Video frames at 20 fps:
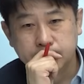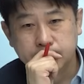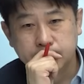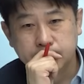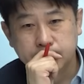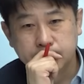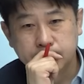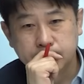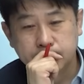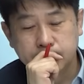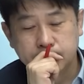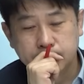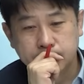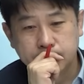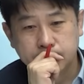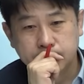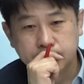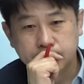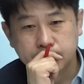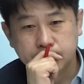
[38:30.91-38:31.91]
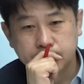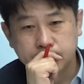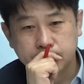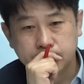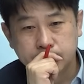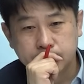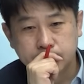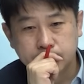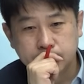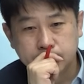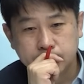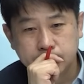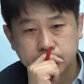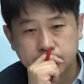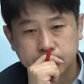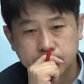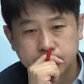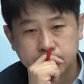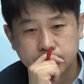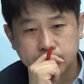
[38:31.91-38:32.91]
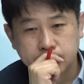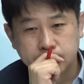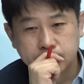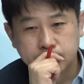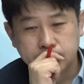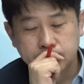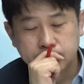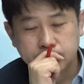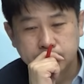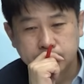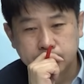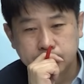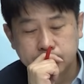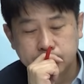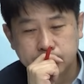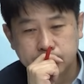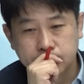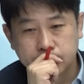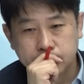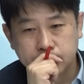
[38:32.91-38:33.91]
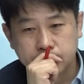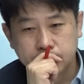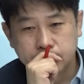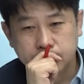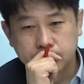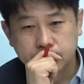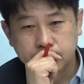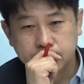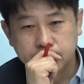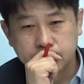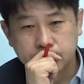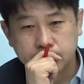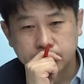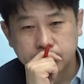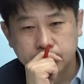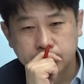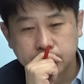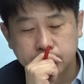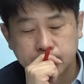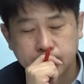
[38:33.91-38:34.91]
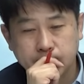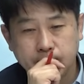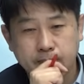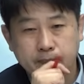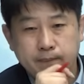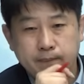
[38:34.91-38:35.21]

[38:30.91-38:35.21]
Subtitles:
(silent)